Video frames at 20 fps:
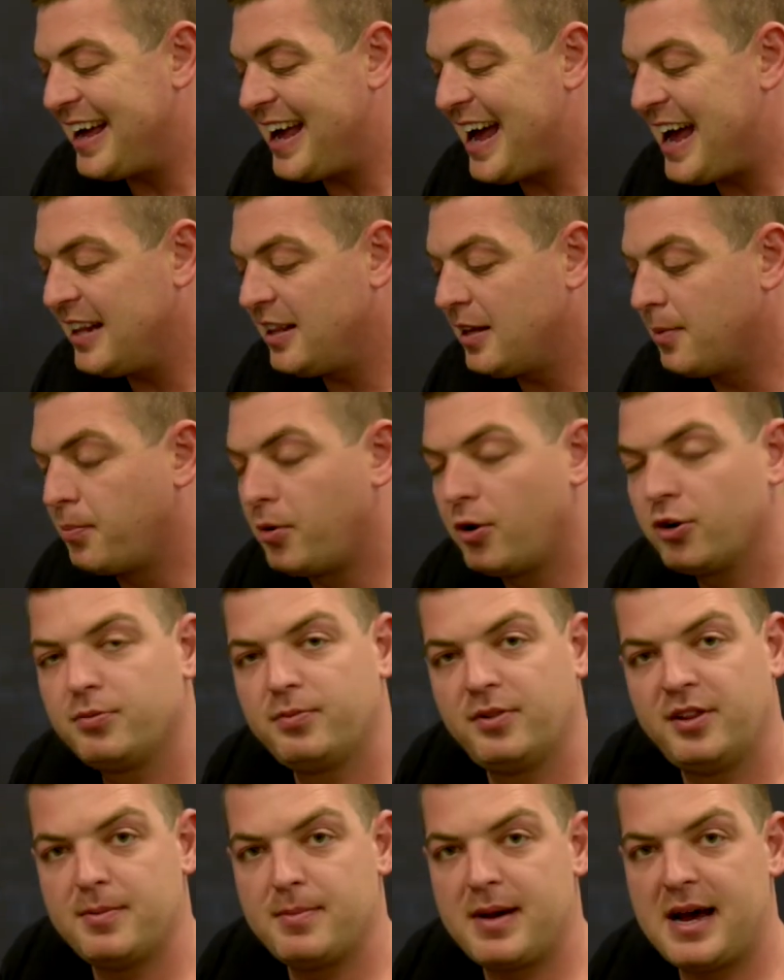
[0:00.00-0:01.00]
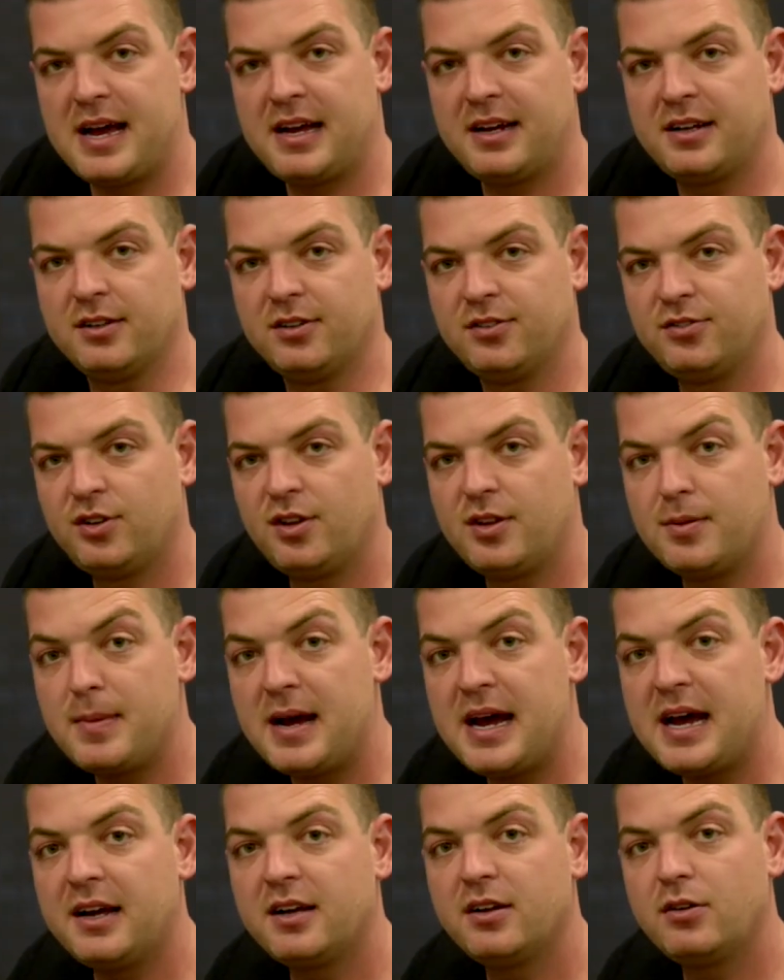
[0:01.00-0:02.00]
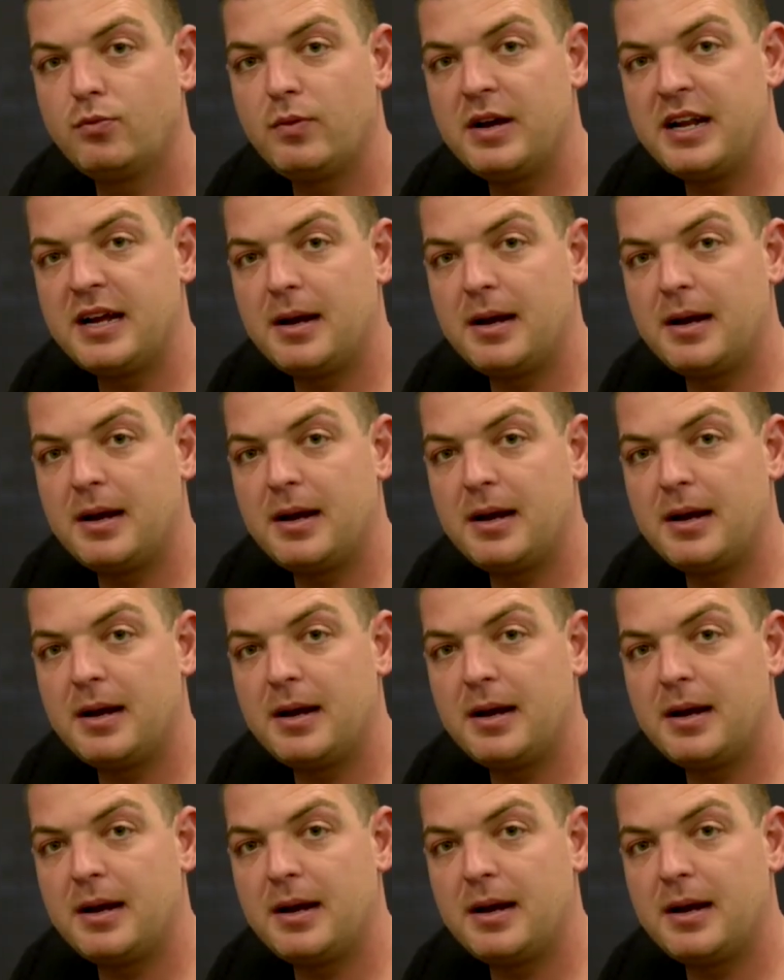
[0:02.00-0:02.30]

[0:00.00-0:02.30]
at the bottom of the market. So the market went